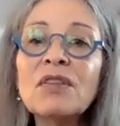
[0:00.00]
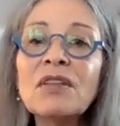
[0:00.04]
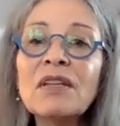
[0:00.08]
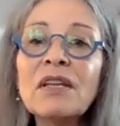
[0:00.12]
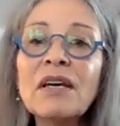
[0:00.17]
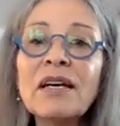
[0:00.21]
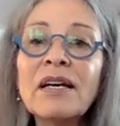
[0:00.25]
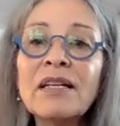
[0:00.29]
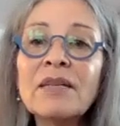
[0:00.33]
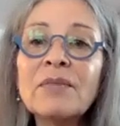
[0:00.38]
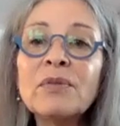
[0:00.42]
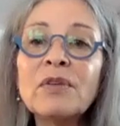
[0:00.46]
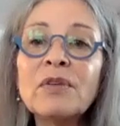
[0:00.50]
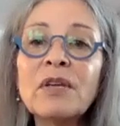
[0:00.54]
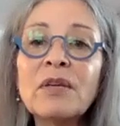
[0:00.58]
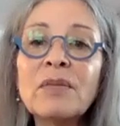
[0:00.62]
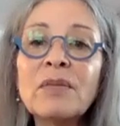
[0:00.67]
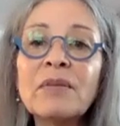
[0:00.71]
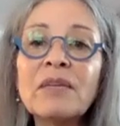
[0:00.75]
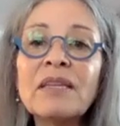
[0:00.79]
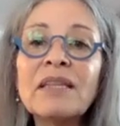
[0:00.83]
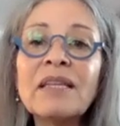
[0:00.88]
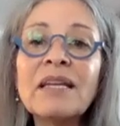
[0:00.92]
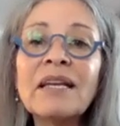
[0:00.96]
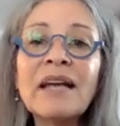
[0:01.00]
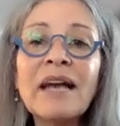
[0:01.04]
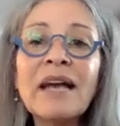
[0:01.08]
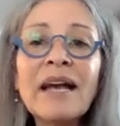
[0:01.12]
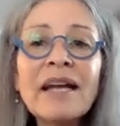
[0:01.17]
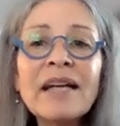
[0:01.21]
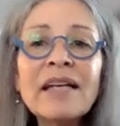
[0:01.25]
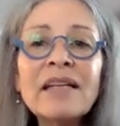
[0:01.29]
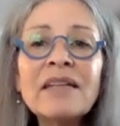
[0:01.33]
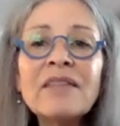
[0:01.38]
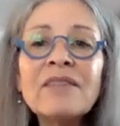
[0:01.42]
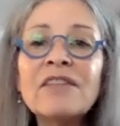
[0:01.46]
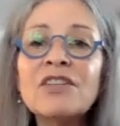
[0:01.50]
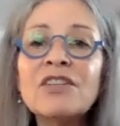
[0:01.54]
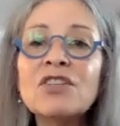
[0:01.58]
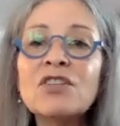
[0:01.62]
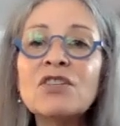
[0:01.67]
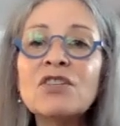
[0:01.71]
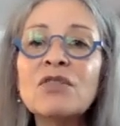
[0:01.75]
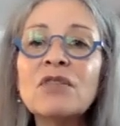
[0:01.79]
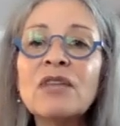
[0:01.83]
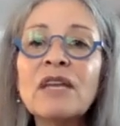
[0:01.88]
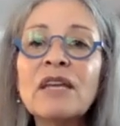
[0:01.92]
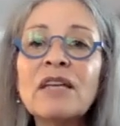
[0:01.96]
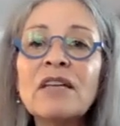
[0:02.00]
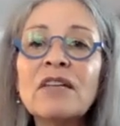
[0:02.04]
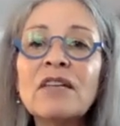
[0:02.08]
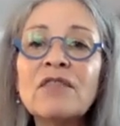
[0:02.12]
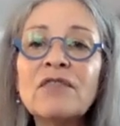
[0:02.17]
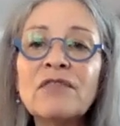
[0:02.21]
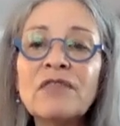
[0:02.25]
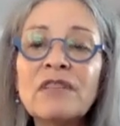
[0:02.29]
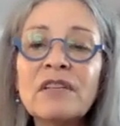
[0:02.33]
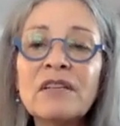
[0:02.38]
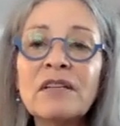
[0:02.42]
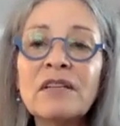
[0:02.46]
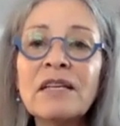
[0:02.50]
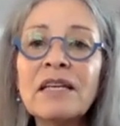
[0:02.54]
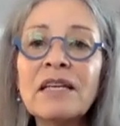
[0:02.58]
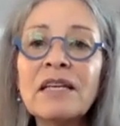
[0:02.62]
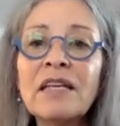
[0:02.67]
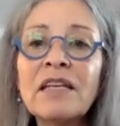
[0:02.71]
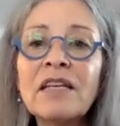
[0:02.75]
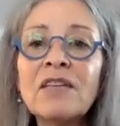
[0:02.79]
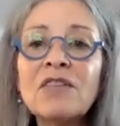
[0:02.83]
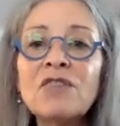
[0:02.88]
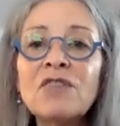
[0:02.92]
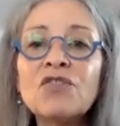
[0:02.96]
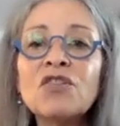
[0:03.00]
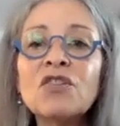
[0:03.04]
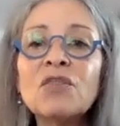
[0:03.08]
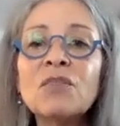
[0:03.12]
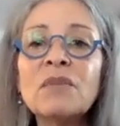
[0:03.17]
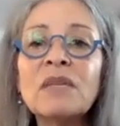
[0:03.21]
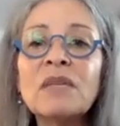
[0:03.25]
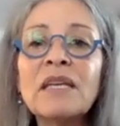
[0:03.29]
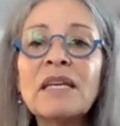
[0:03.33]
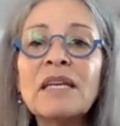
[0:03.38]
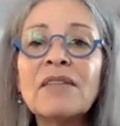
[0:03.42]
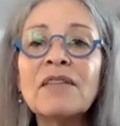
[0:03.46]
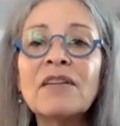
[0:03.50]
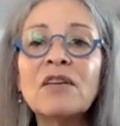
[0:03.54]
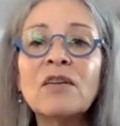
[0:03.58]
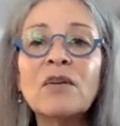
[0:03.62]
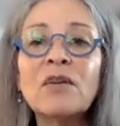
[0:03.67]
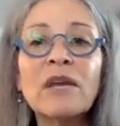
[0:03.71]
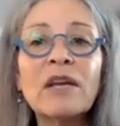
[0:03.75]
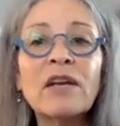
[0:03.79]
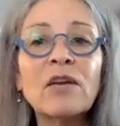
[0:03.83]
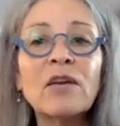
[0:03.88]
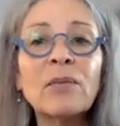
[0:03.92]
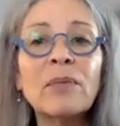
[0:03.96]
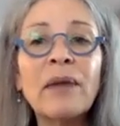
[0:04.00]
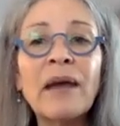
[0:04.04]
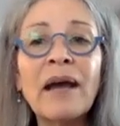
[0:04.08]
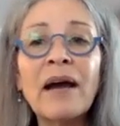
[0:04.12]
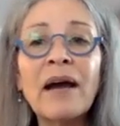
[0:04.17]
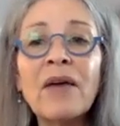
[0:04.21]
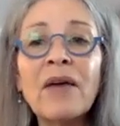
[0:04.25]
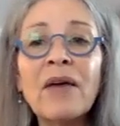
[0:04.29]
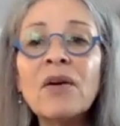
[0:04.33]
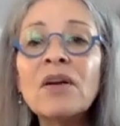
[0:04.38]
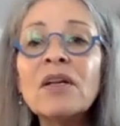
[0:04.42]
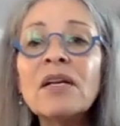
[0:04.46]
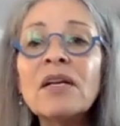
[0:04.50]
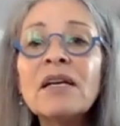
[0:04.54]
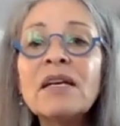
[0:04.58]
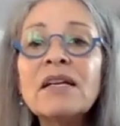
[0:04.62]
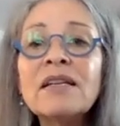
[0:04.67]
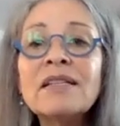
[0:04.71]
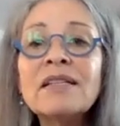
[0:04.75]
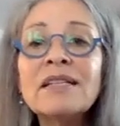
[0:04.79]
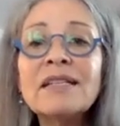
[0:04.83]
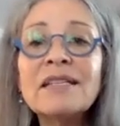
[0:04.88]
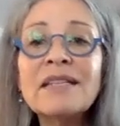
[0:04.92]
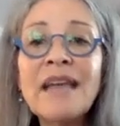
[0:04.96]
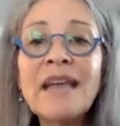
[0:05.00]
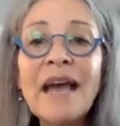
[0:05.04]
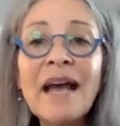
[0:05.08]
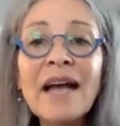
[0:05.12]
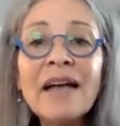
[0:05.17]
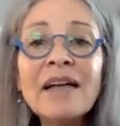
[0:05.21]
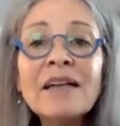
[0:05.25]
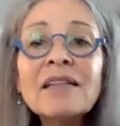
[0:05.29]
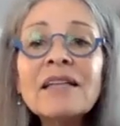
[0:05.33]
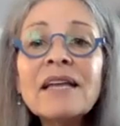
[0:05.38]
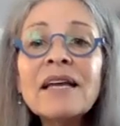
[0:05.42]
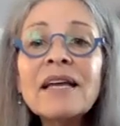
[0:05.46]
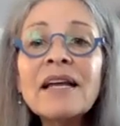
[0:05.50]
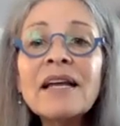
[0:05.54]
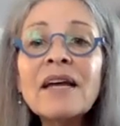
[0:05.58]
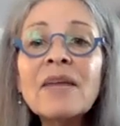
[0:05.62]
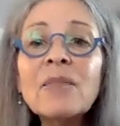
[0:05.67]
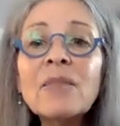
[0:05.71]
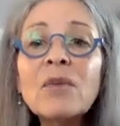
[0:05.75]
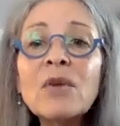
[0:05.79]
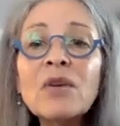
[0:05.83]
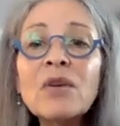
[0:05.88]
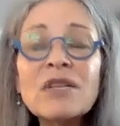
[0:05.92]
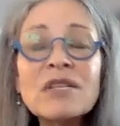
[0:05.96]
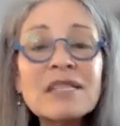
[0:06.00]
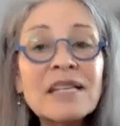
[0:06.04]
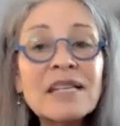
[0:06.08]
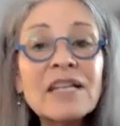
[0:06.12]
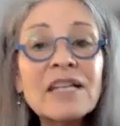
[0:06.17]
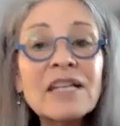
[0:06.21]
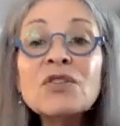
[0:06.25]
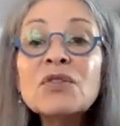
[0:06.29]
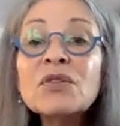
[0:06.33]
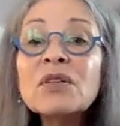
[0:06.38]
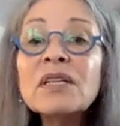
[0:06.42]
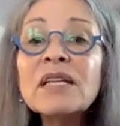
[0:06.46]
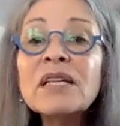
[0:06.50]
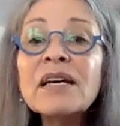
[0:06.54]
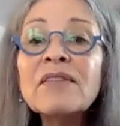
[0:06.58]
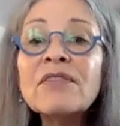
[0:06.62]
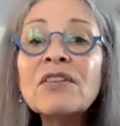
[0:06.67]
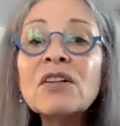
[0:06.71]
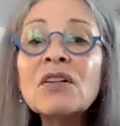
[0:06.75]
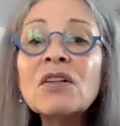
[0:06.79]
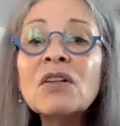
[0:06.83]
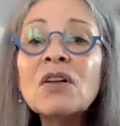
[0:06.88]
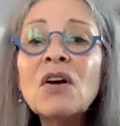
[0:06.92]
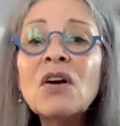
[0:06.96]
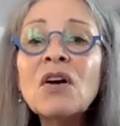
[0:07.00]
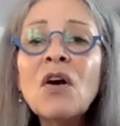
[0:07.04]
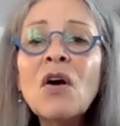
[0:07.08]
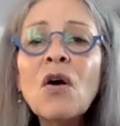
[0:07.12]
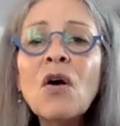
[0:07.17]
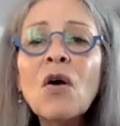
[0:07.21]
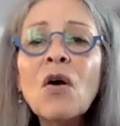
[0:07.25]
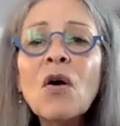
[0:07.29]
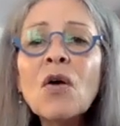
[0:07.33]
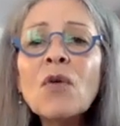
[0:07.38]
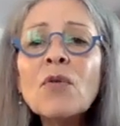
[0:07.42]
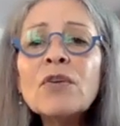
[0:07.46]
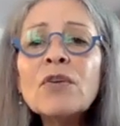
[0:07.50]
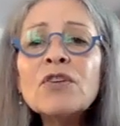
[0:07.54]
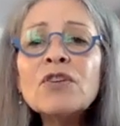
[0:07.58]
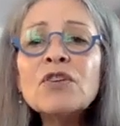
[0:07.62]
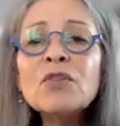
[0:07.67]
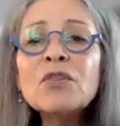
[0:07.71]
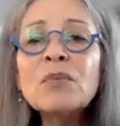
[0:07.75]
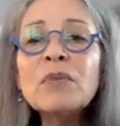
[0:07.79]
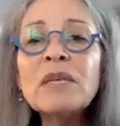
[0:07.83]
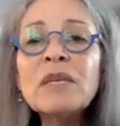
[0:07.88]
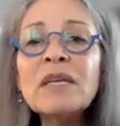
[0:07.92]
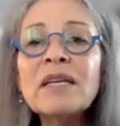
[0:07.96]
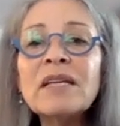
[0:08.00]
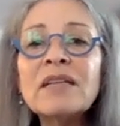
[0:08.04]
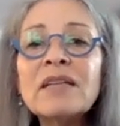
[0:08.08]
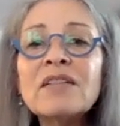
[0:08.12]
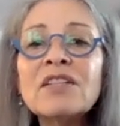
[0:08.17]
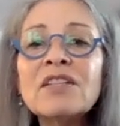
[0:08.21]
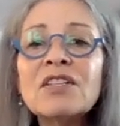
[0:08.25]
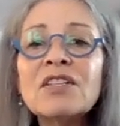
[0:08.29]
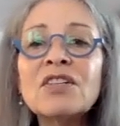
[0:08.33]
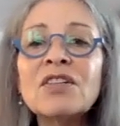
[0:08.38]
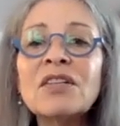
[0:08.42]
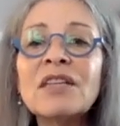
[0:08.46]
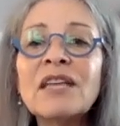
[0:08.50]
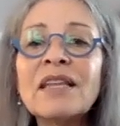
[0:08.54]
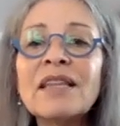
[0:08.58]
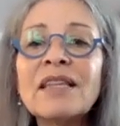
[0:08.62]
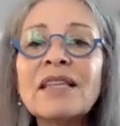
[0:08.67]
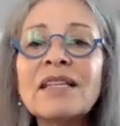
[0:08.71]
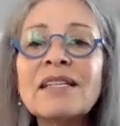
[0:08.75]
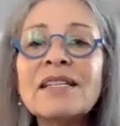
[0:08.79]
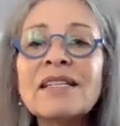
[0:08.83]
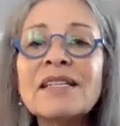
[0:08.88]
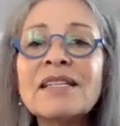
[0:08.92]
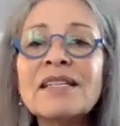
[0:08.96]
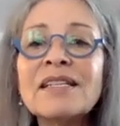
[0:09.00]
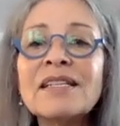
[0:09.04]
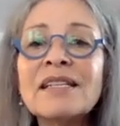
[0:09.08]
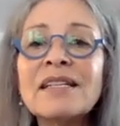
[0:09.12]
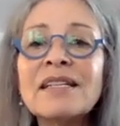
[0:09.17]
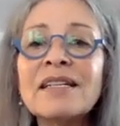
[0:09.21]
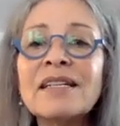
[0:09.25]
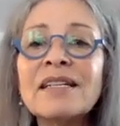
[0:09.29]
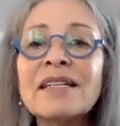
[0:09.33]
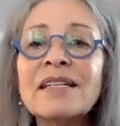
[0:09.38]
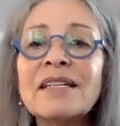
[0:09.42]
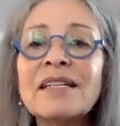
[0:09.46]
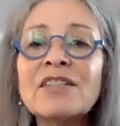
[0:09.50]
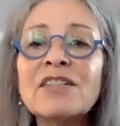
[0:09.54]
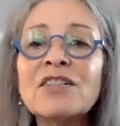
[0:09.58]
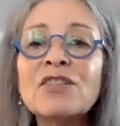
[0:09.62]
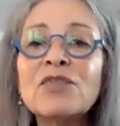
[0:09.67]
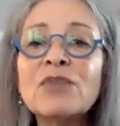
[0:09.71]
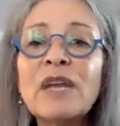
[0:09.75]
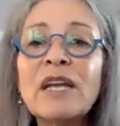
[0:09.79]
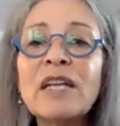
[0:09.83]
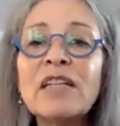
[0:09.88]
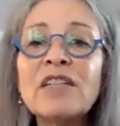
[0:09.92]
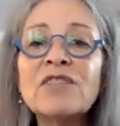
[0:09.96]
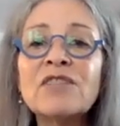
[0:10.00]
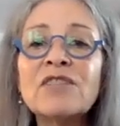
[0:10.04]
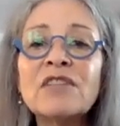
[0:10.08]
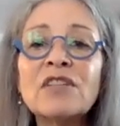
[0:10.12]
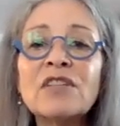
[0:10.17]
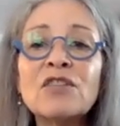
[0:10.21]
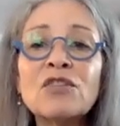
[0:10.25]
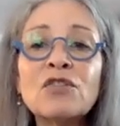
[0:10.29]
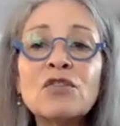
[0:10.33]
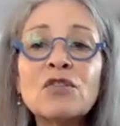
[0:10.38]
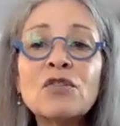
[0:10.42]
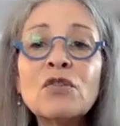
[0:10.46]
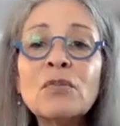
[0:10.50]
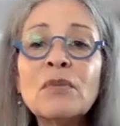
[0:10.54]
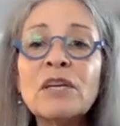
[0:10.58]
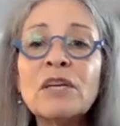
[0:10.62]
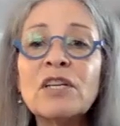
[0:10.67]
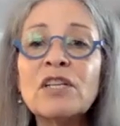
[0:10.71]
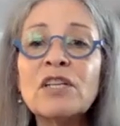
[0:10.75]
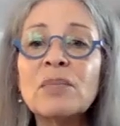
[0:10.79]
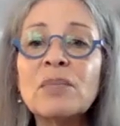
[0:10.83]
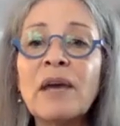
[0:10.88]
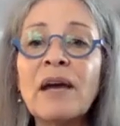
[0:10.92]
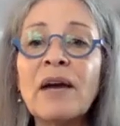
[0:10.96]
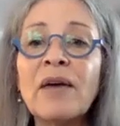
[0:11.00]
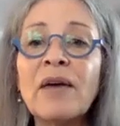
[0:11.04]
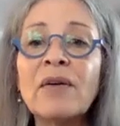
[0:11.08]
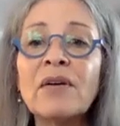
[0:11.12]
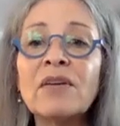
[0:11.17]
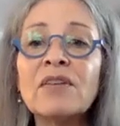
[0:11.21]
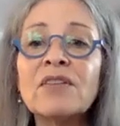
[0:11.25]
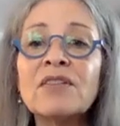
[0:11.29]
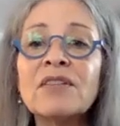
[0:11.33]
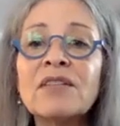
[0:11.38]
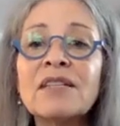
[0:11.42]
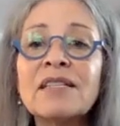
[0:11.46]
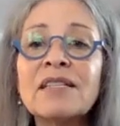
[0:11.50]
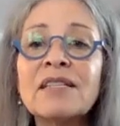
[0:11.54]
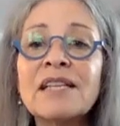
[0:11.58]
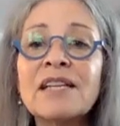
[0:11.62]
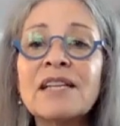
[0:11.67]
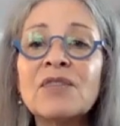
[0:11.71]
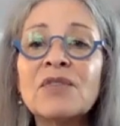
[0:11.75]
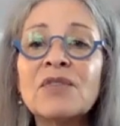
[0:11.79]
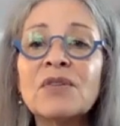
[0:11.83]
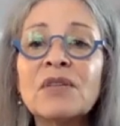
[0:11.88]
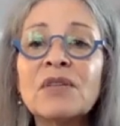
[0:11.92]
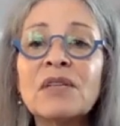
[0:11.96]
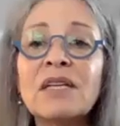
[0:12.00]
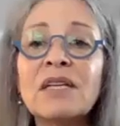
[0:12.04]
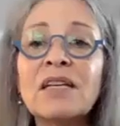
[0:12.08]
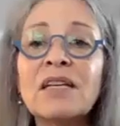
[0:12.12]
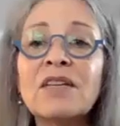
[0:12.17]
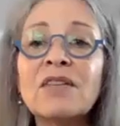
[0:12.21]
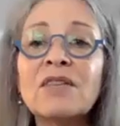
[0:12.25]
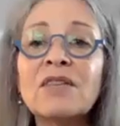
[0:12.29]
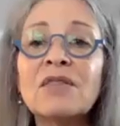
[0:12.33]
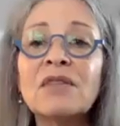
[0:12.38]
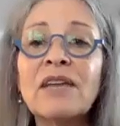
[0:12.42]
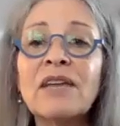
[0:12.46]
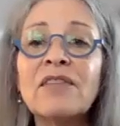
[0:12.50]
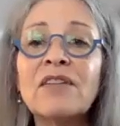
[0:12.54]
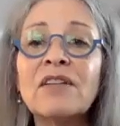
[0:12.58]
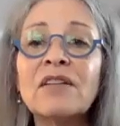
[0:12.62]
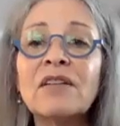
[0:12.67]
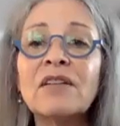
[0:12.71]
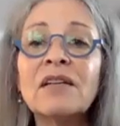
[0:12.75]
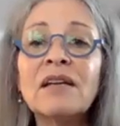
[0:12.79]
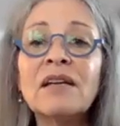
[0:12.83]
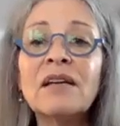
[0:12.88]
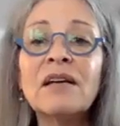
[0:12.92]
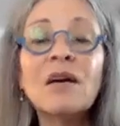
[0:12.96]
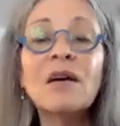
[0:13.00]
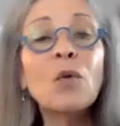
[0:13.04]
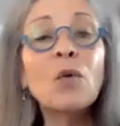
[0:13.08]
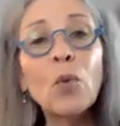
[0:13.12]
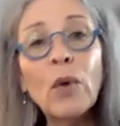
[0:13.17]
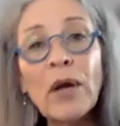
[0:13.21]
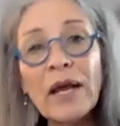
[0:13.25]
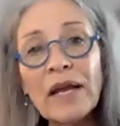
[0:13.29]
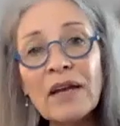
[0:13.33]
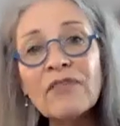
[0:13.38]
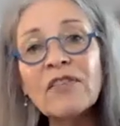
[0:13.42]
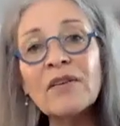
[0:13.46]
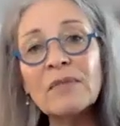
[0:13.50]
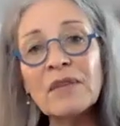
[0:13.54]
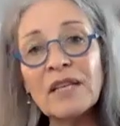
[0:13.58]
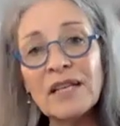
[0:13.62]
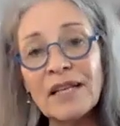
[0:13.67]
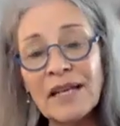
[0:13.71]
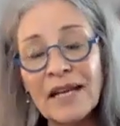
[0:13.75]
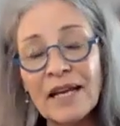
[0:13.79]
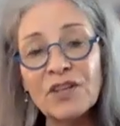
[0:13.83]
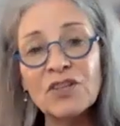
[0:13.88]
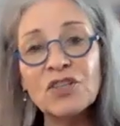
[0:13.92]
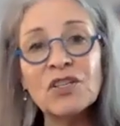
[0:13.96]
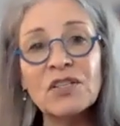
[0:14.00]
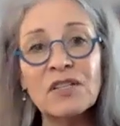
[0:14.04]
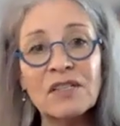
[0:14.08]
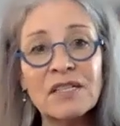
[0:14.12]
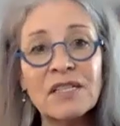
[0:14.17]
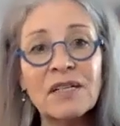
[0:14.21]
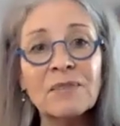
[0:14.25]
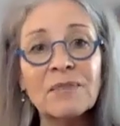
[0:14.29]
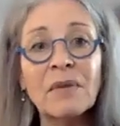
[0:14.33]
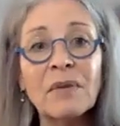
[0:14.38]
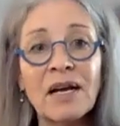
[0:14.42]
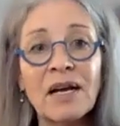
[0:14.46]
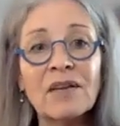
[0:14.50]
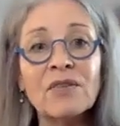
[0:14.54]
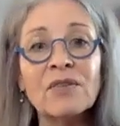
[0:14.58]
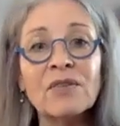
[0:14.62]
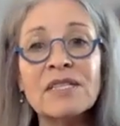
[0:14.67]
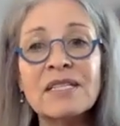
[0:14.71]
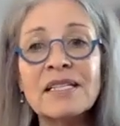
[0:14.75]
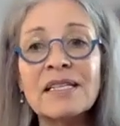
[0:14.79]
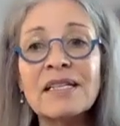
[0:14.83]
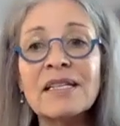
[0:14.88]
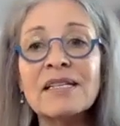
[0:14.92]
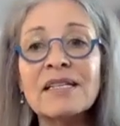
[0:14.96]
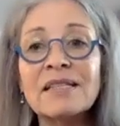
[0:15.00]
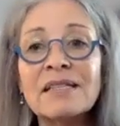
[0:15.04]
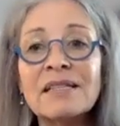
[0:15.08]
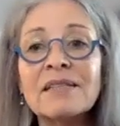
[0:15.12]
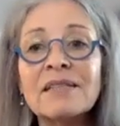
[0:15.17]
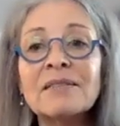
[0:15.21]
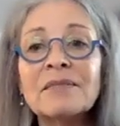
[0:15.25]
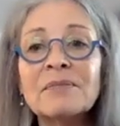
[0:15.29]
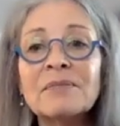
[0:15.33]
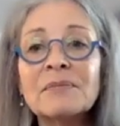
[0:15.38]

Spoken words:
unemployment the kind of issue that you feel the EU should be given greater power to tackle at a more central level? Or would you be concerned that this is transferring too much power to the central EU level away from the national democracies?